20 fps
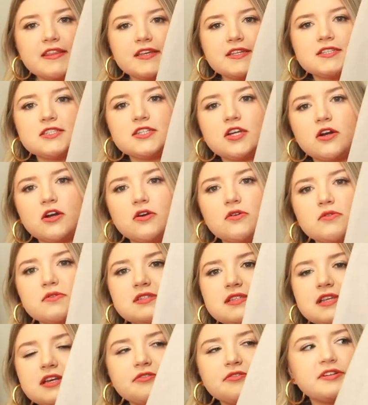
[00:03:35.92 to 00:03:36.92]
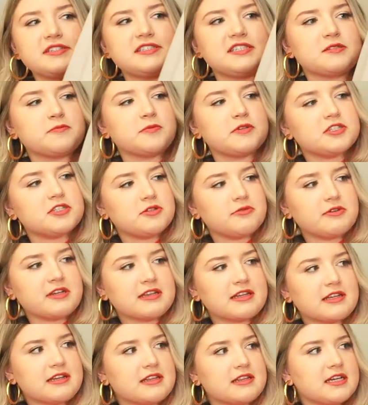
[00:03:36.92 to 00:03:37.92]
these tones that Aritzia's been
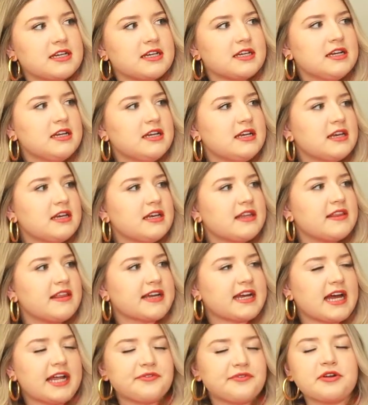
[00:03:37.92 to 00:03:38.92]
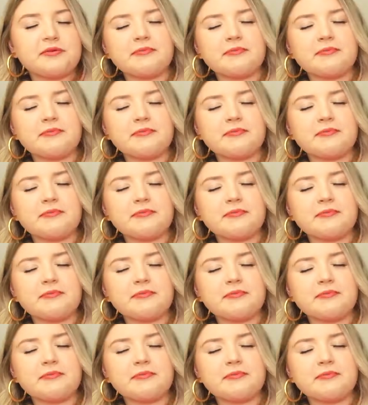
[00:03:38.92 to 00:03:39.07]
doing lately. They kind of